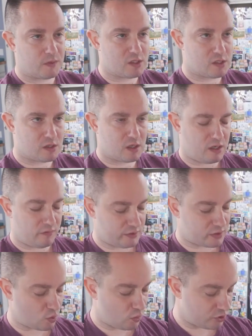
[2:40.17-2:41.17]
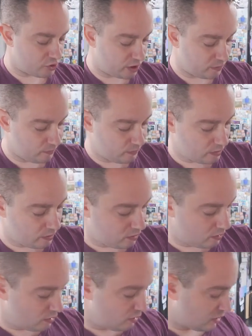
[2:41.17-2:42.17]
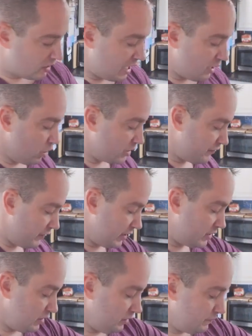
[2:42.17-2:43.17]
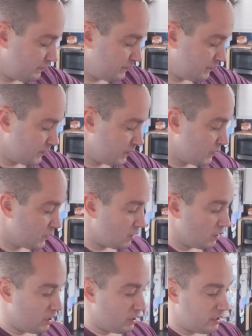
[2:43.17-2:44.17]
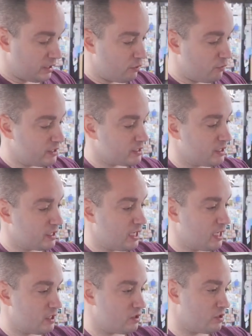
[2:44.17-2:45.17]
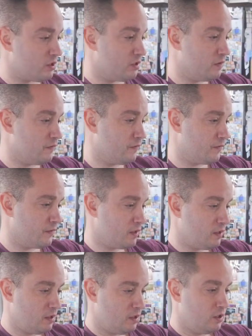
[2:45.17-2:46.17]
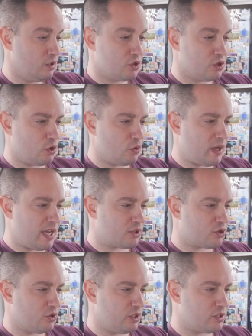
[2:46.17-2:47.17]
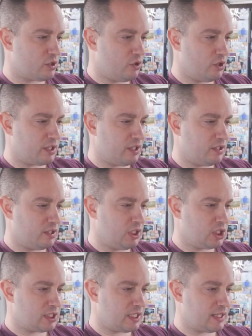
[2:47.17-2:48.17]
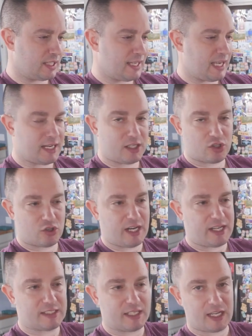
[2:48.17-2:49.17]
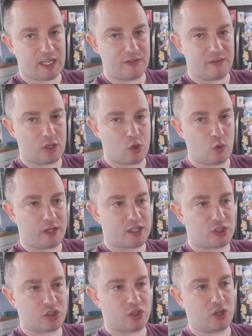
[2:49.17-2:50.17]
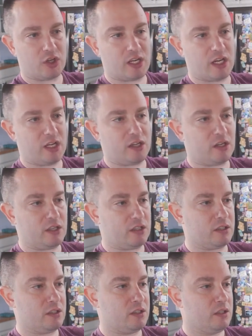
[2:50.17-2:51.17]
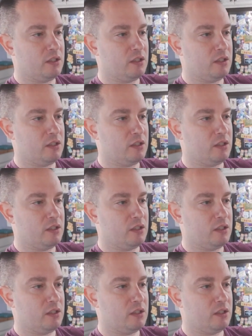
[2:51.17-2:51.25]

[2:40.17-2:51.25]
It's kind of a square shape. Kind of looks fancy. All right, and the rest of the canister. So actually, look, it looks like the canister has like kind of a quick start guide on it.